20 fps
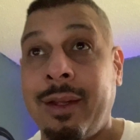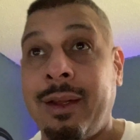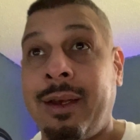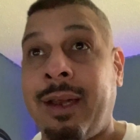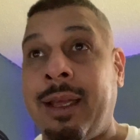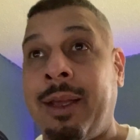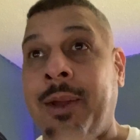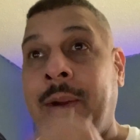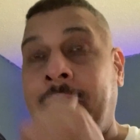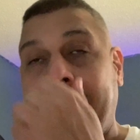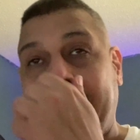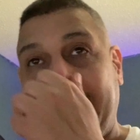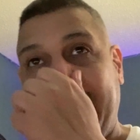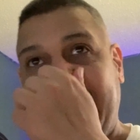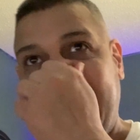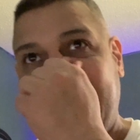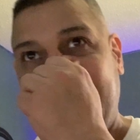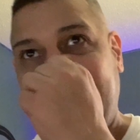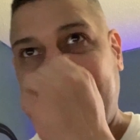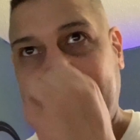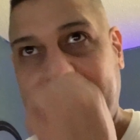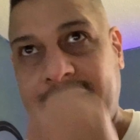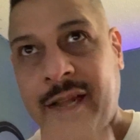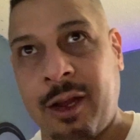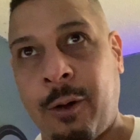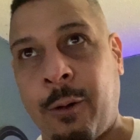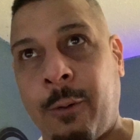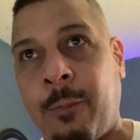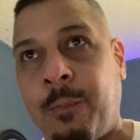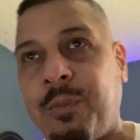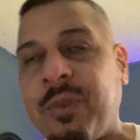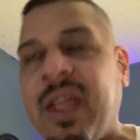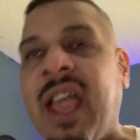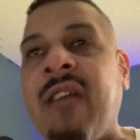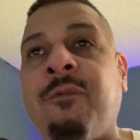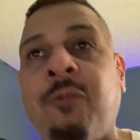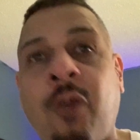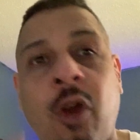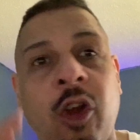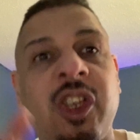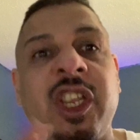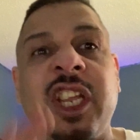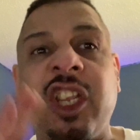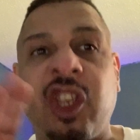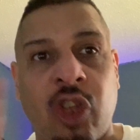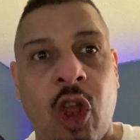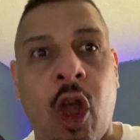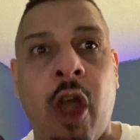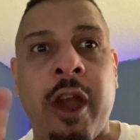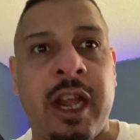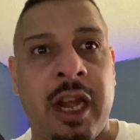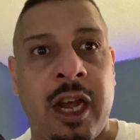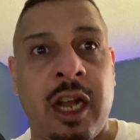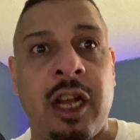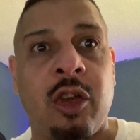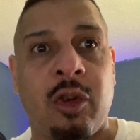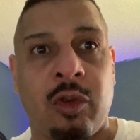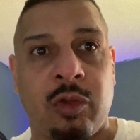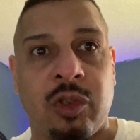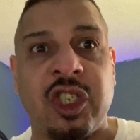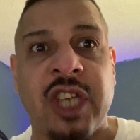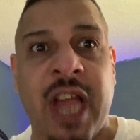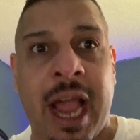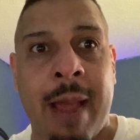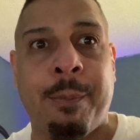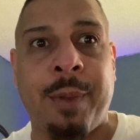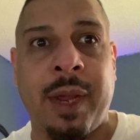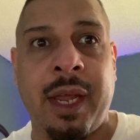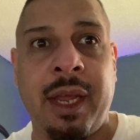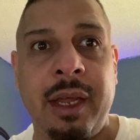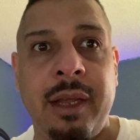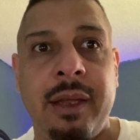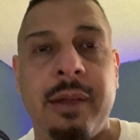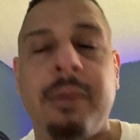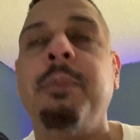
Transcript: Like you know what I'm saying? Like, you know. At first he started a little choppy,